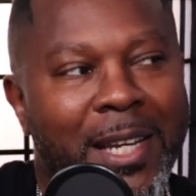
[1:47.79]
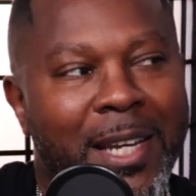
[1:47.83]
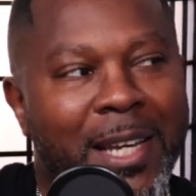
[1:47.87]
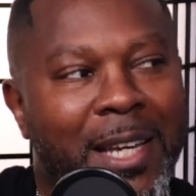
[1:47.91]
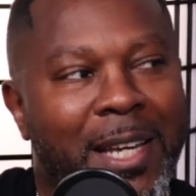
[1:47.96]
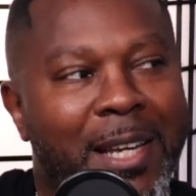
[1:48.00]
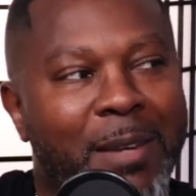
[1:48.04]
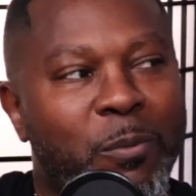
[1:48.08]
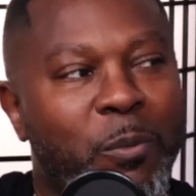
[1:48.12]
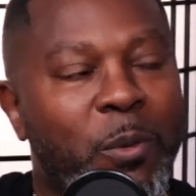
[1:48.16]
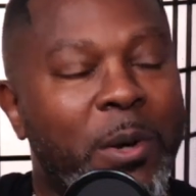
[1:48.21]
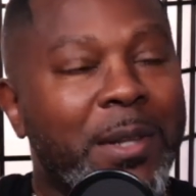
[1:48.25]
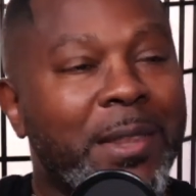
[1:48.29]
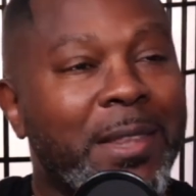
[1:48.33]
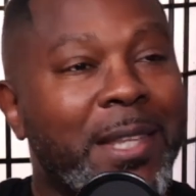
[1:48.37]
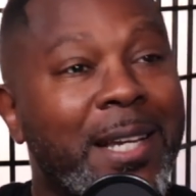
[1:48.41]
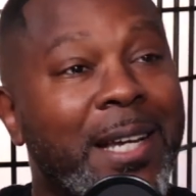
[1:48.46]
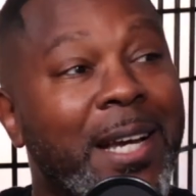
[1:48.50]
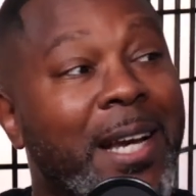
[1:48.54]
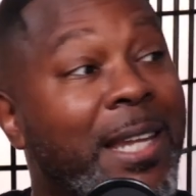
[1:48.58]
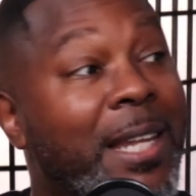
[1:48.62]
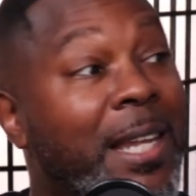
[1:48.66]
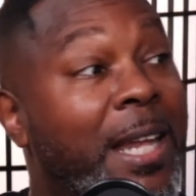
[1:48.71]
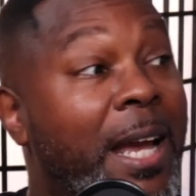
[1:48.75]
And one
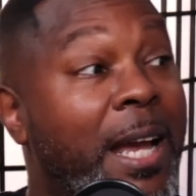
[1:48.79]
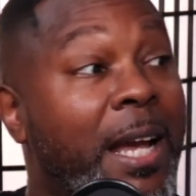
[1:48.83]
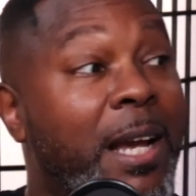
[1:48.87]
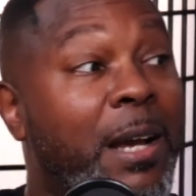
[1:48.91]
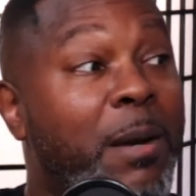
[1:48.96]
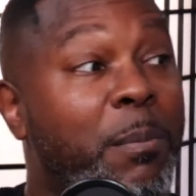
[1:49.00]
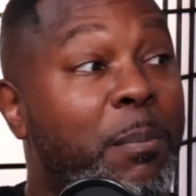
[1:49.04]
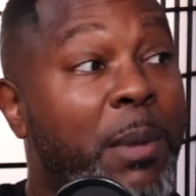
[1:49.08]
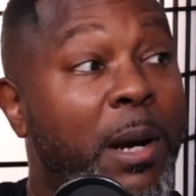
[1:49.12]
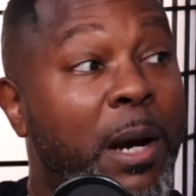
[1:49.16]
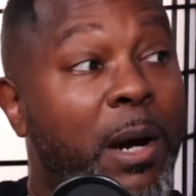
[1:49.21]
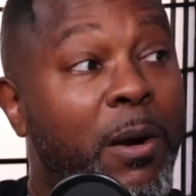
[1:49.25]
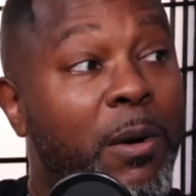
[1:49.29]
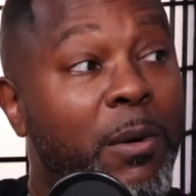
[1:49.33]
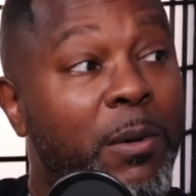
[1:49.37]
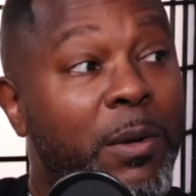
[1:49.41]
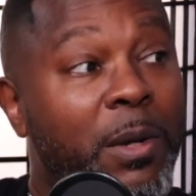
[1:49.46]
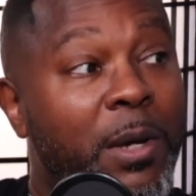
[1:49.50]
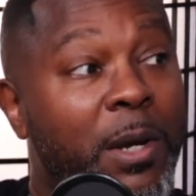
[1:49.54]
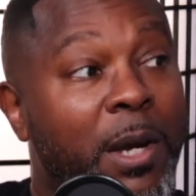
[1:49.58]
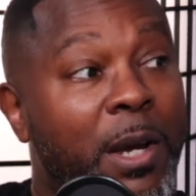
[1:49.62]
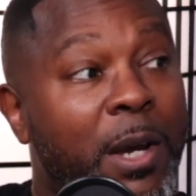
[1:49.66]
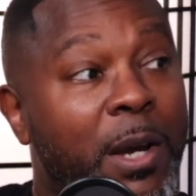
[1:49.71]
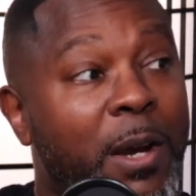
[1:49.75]
thing I like about
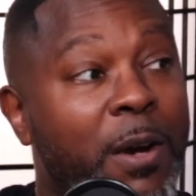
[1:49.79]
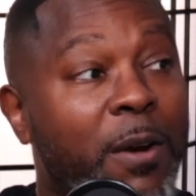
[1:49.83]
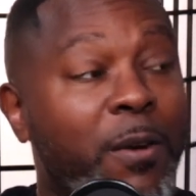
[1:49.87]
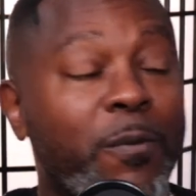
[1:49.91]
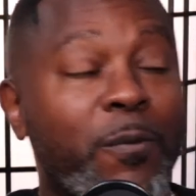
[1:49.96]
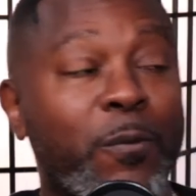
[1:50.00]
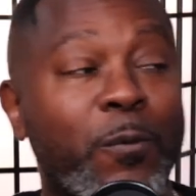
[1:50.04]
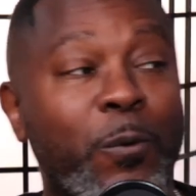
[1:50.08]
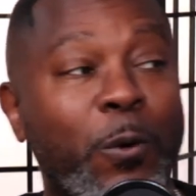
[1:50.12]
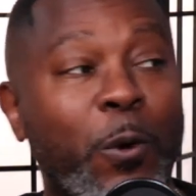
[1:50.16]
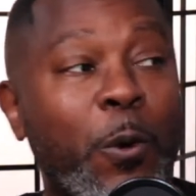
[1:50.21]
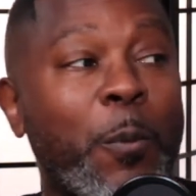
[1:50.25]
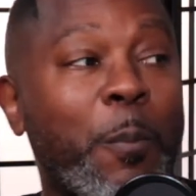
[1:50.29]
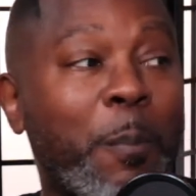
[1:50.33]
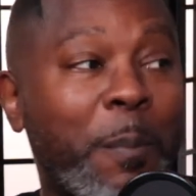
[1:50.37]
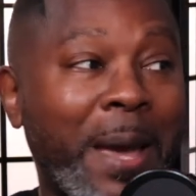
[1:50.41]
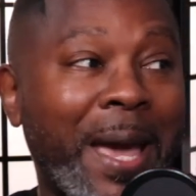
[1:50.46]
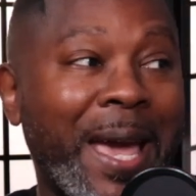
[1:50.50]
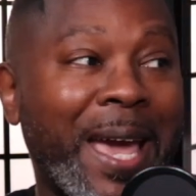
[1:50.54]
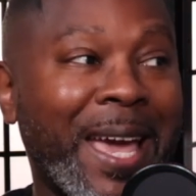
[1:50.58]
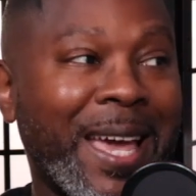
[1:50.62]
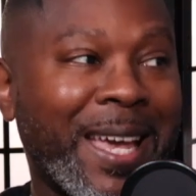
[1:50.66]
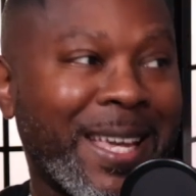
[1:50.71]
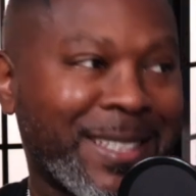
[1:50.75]

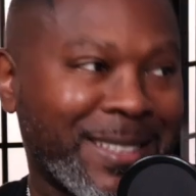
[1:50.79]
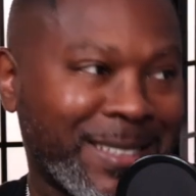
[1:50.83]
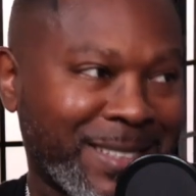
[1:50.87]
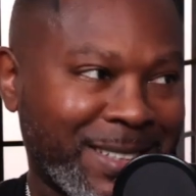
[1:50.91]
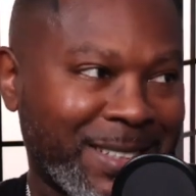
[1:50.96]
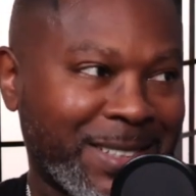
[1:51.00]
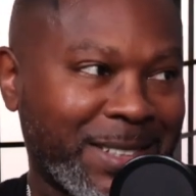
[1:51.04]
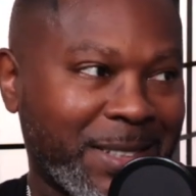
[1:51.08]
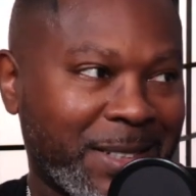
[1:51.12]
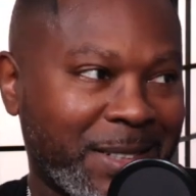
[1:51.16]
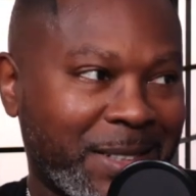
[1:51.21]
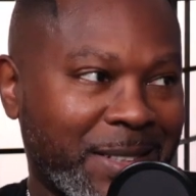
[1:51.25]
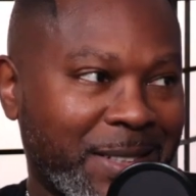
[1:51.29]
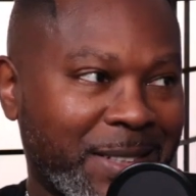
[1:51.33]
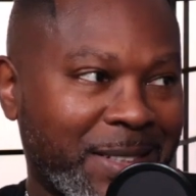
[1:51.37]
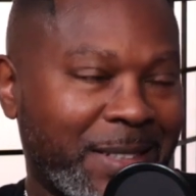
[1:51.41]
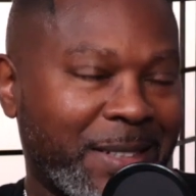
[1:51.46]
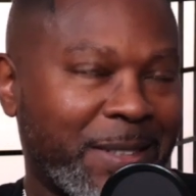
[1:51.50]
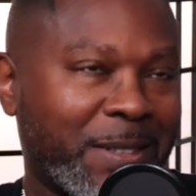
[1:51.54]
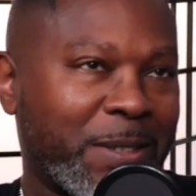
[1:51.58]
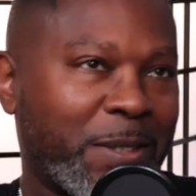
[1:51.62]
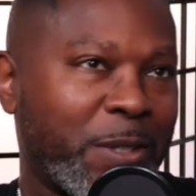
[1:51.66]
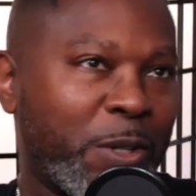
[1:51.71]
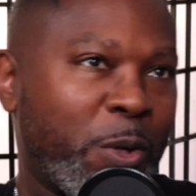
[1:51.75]
romance,
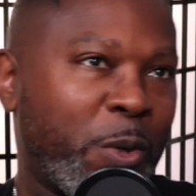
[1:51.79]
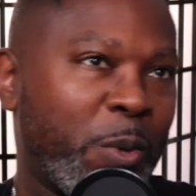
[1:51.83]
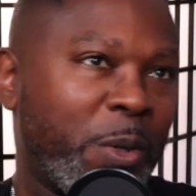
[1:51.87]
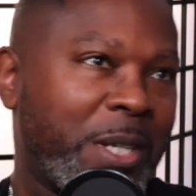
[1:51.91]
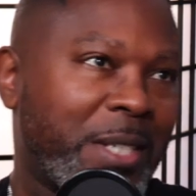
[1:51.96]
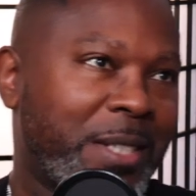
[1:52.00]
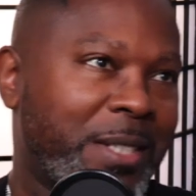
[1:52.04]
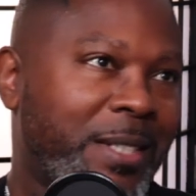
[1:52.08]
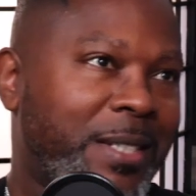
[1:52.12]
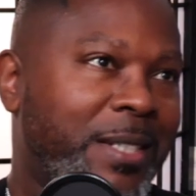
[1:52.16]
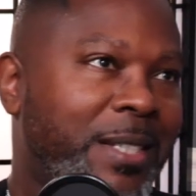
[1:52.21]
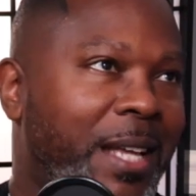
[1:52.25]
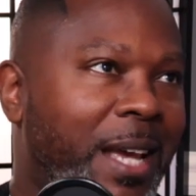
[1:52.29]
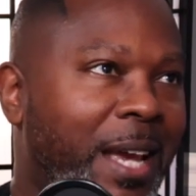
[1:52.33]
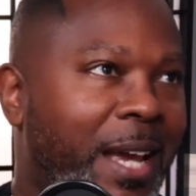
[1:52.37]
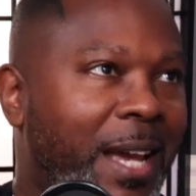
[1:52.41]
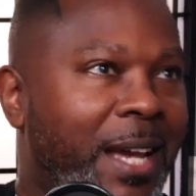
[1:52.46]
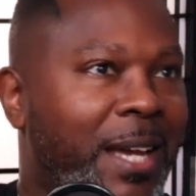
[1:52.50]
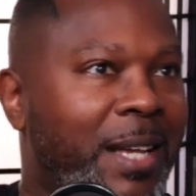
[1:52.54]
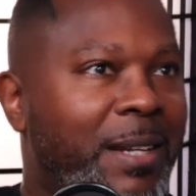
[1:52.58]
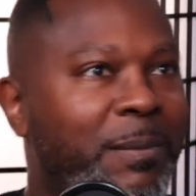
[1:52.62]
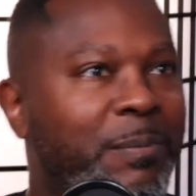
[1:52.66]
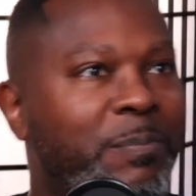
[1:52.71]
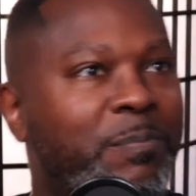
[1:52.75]
you know, is
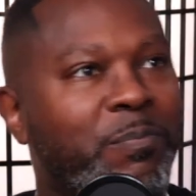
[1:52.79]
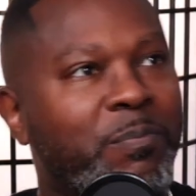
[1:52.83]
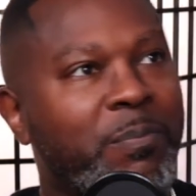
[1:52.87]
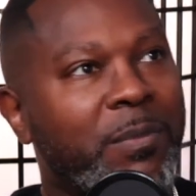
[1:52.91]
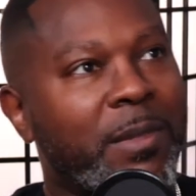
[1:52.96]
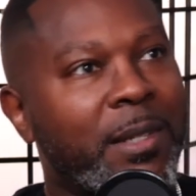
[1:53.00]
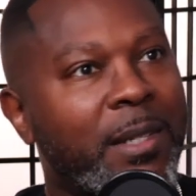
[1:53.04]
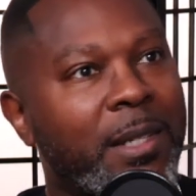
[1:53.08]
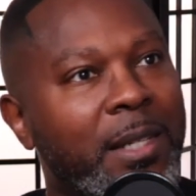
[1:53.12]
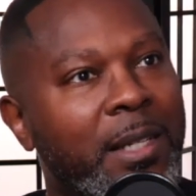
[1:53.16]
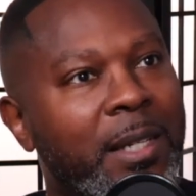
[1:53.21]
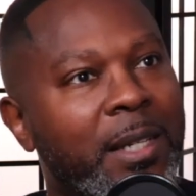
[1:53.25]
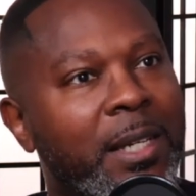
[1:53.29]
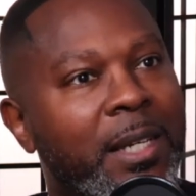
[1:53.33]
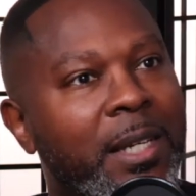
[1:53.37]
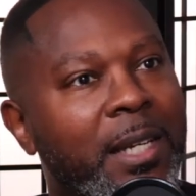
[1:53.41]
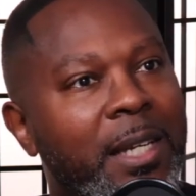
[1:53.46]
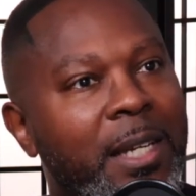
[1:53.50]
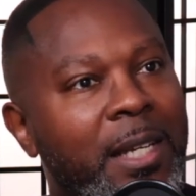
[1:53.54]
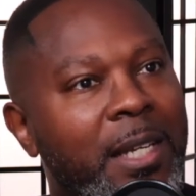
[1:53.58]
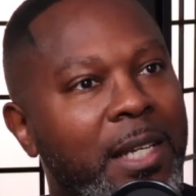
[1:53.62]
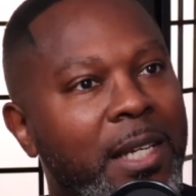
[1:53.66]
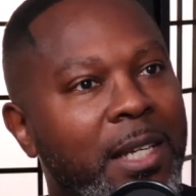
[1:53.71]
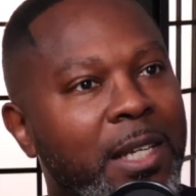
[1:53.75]
that
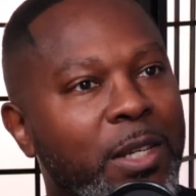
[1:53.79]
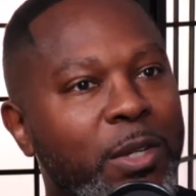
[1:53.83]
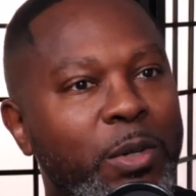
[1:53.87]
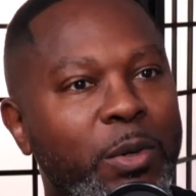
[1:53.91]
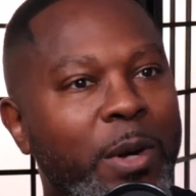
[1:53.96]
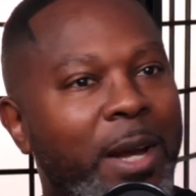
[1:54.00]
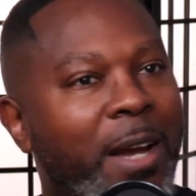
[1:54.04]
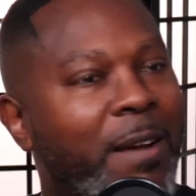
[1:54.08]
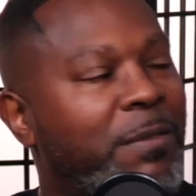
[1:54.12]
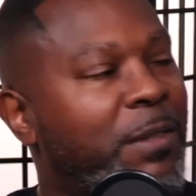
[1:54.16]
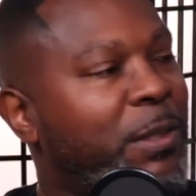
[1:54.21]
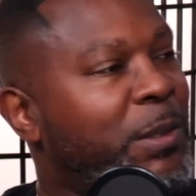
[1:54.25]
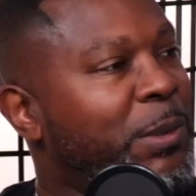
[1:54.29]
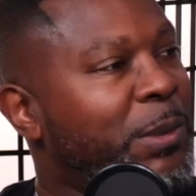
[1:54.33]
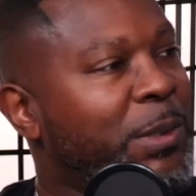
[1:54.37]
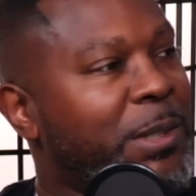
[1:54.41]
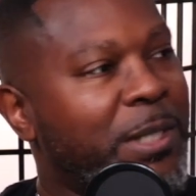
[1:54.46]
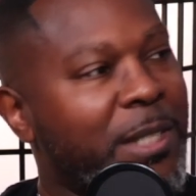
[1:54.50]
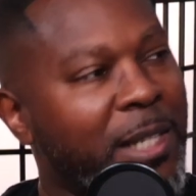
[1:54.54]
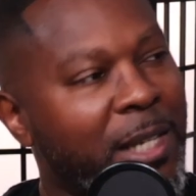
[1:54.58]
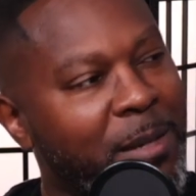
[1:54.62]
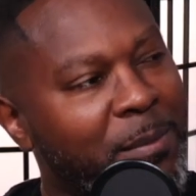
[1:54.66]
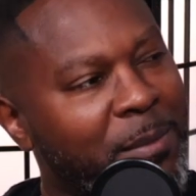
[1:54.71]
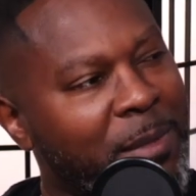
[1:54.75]
you don't have to do the
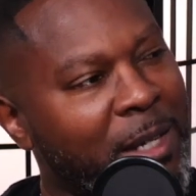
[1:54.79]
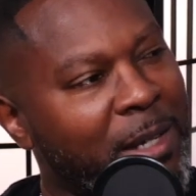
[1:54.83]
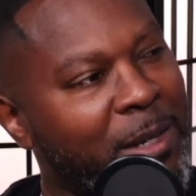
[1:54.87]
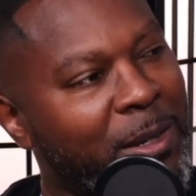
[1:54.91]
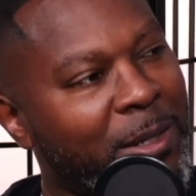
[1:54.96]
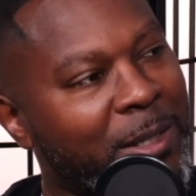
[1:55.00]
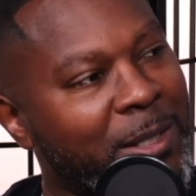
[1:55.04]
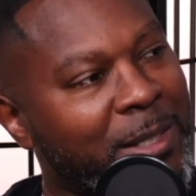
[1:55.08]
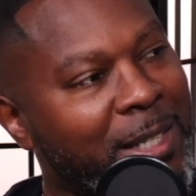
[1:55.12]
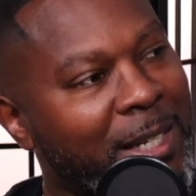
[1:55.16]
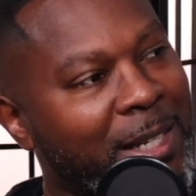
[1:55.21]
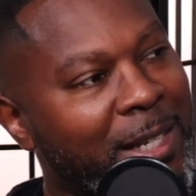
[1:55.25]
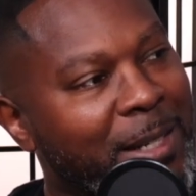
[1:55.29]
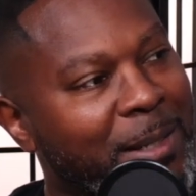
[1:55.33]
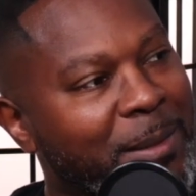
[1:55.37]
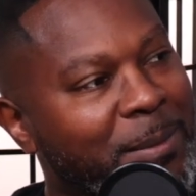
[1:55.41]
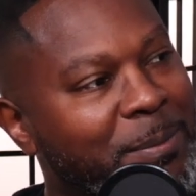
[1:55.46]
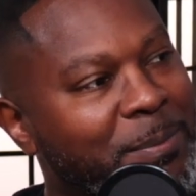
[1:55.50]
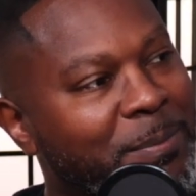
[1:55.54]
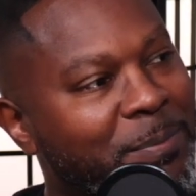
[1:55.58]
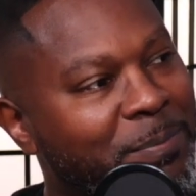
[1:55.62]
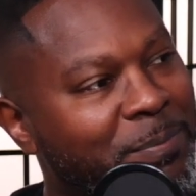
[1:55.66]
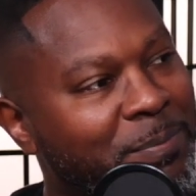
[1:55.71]
same thing all the time.